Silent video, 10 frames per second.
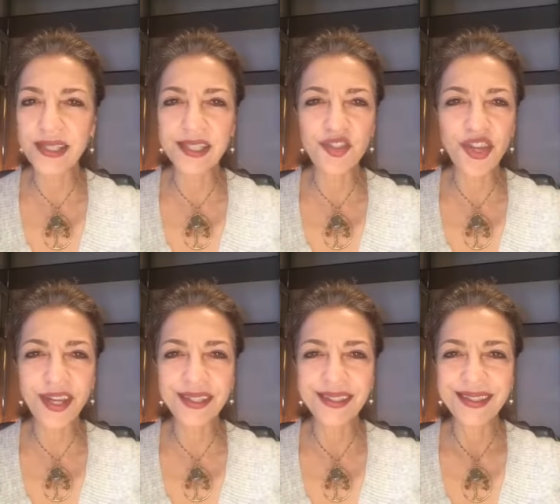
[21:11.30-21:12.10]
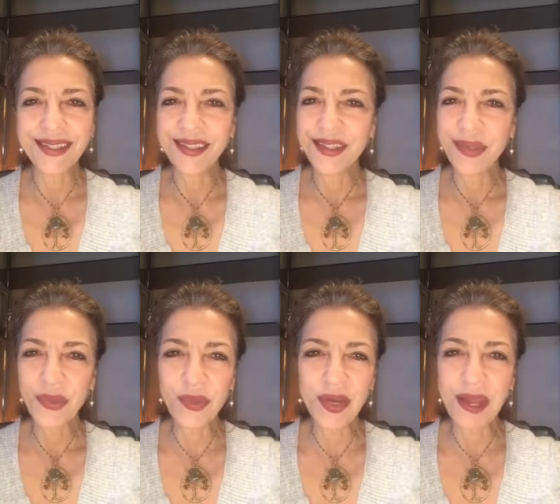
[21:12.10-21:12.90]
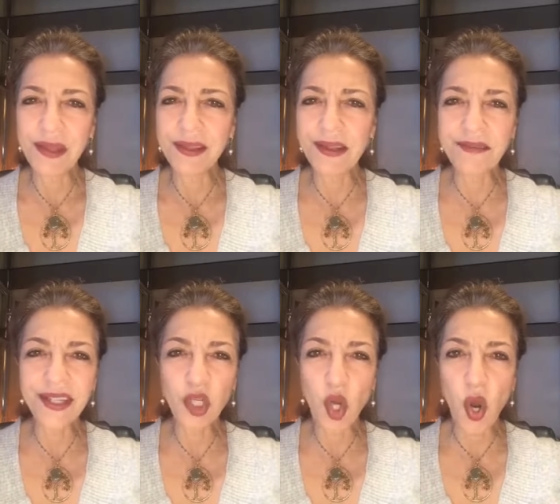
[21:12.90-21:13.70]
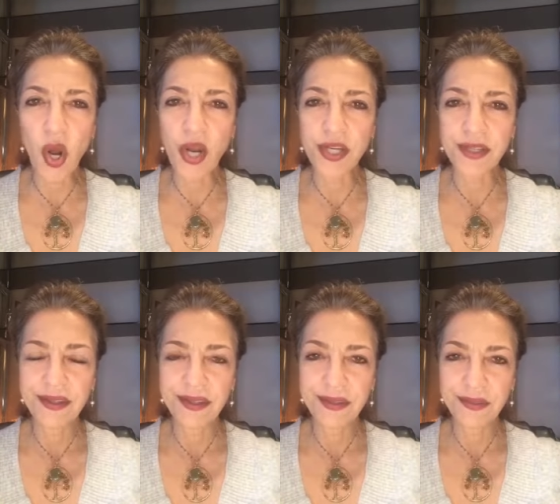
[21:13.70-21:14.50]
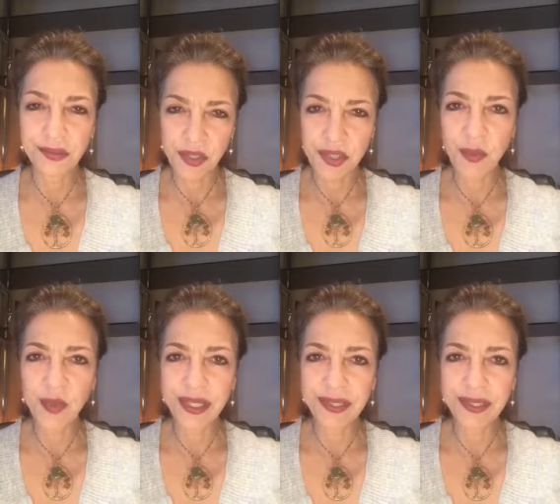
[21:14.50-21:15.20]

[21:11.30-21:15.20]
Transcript: a check or a loving card for someone.